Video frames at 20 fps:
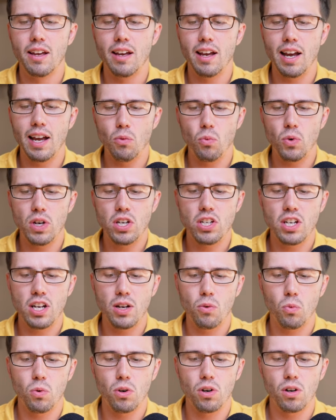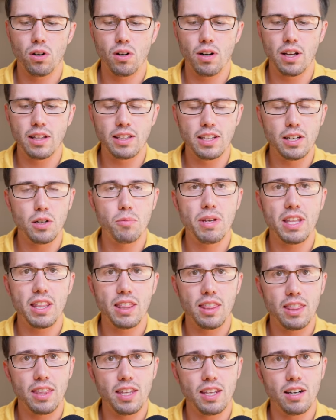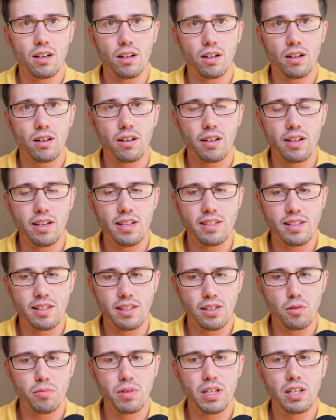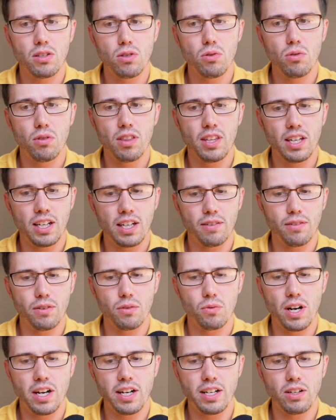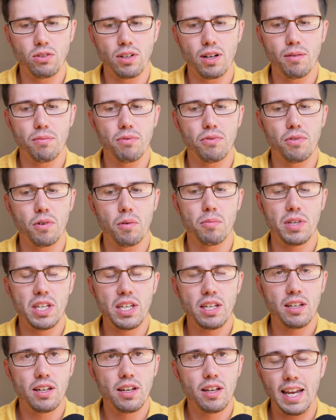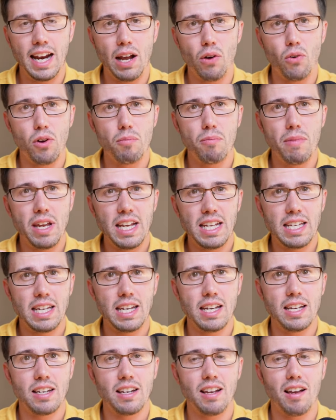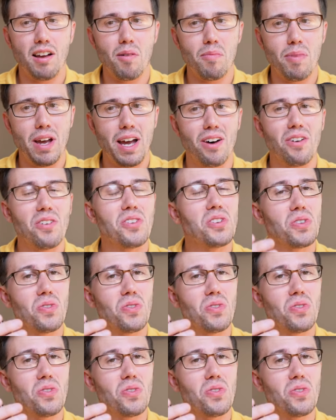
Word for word: I wish it were a little bit thinner. It's a little bit too thick of a writing grip for me, and I would make it about